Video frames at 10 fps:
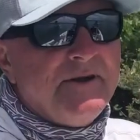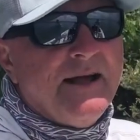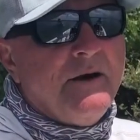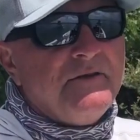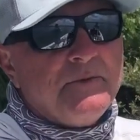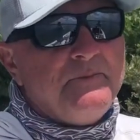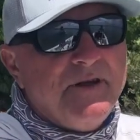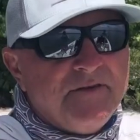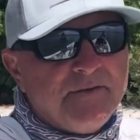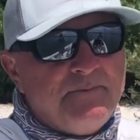now is
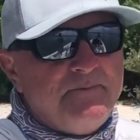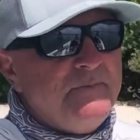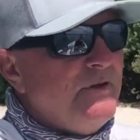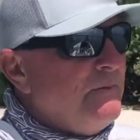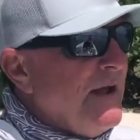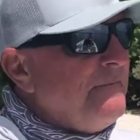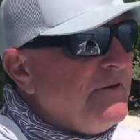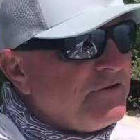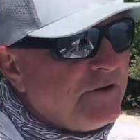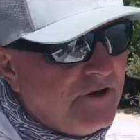the bait
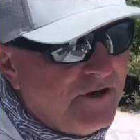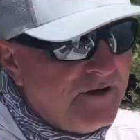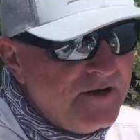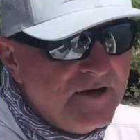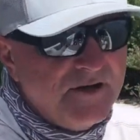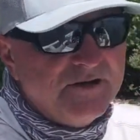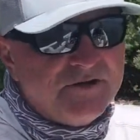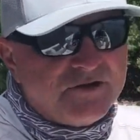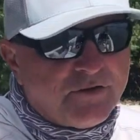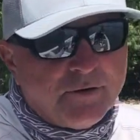fish are going to
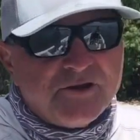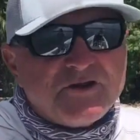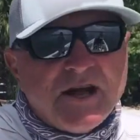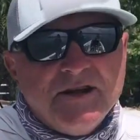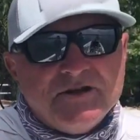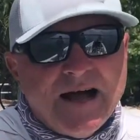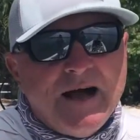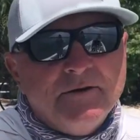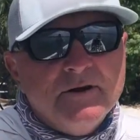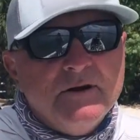sort of change
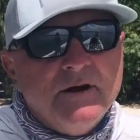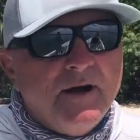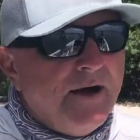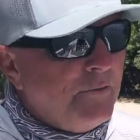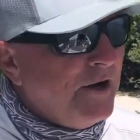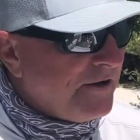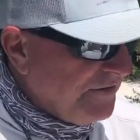out. We're not going